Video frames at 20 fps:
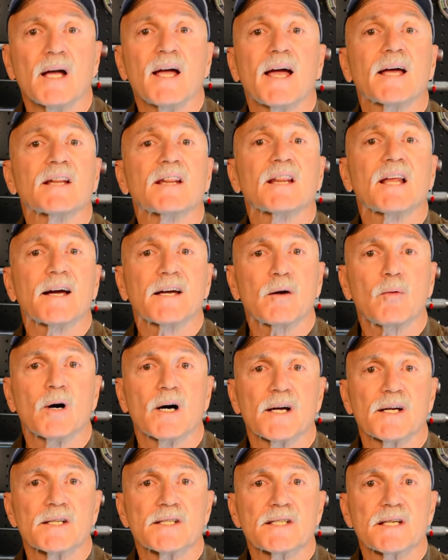and
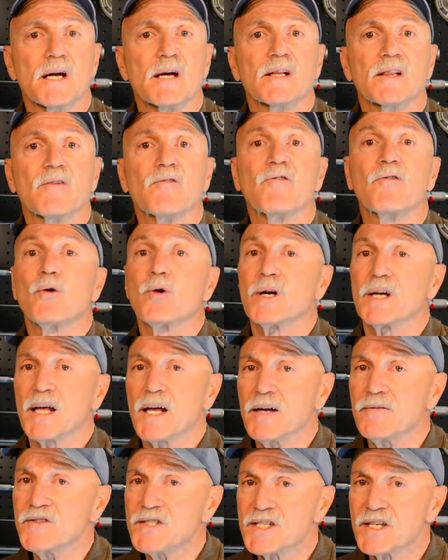likewise, the Ford
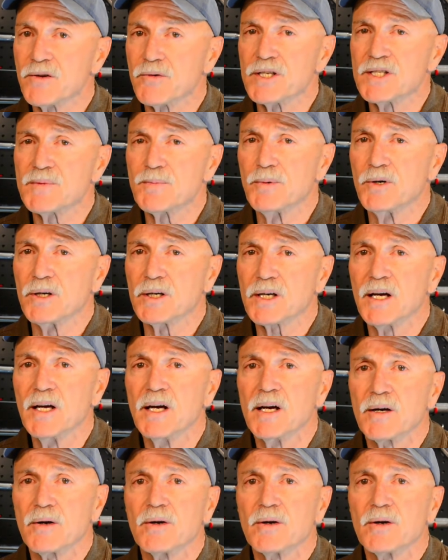F-Series book